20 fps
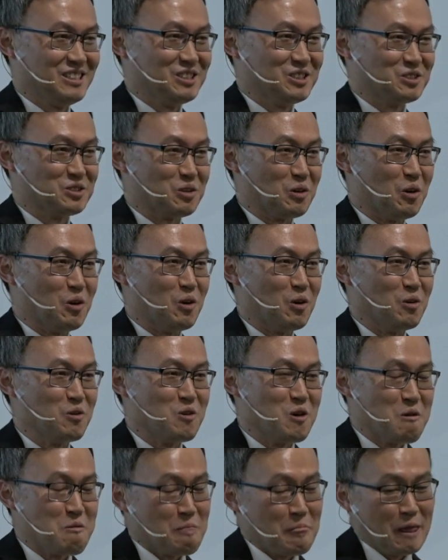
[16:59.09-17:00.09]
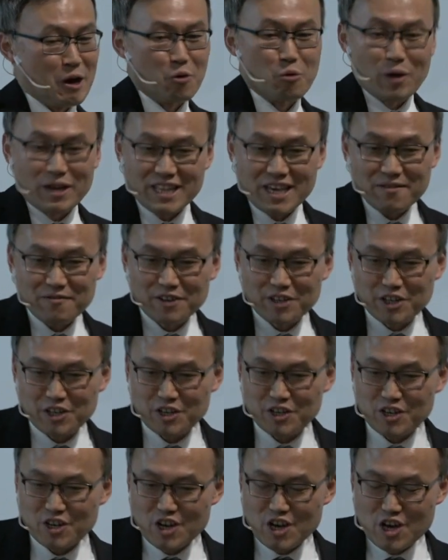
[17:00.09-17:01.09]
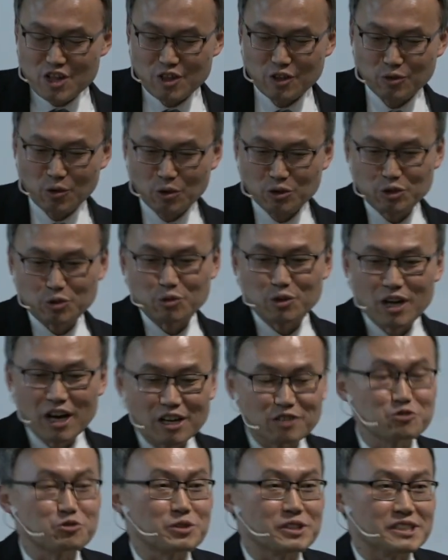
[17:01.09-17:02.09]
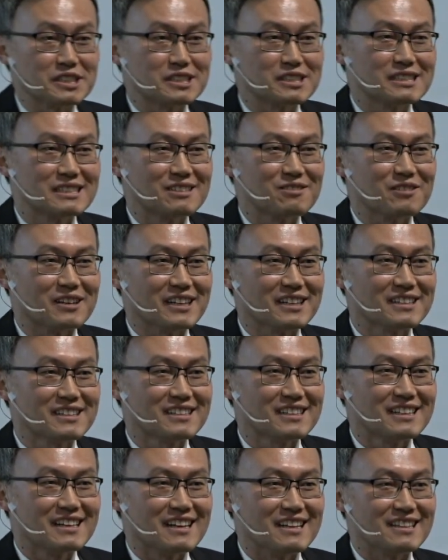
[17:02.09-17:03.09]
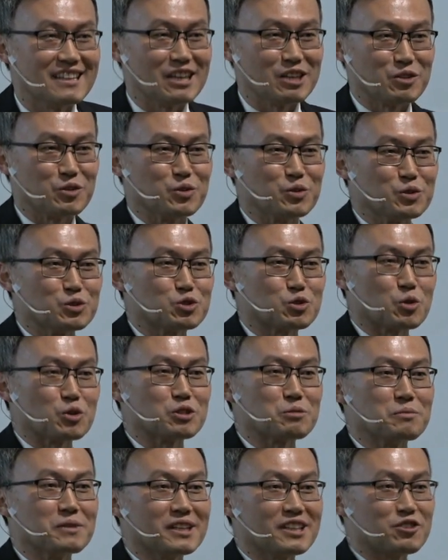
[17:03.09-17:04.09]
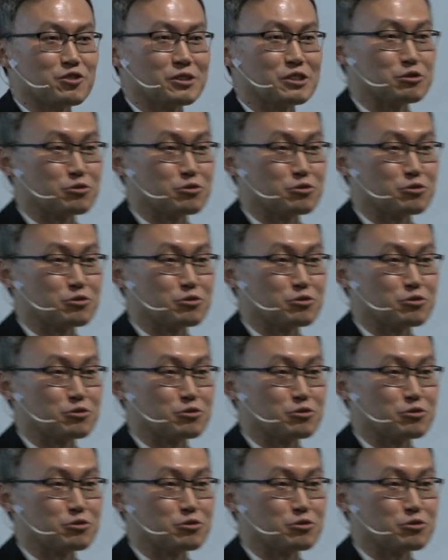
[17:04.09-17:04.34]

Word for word: So whenever the, those two countries, right, they do joint military